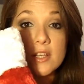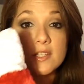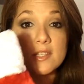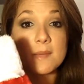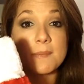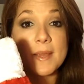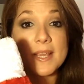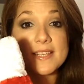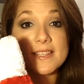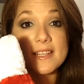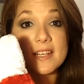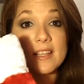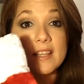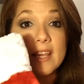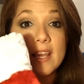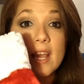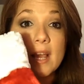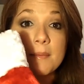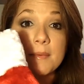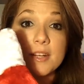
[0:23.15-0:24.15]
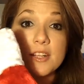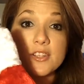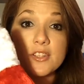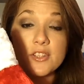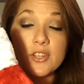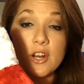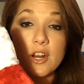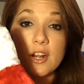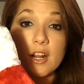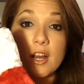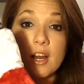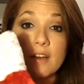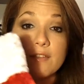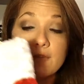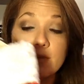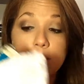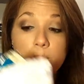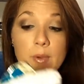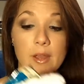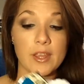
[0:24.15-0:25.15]
So basically I'm going to start off
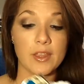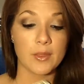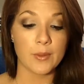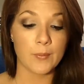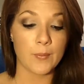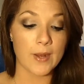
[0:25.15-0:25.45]
with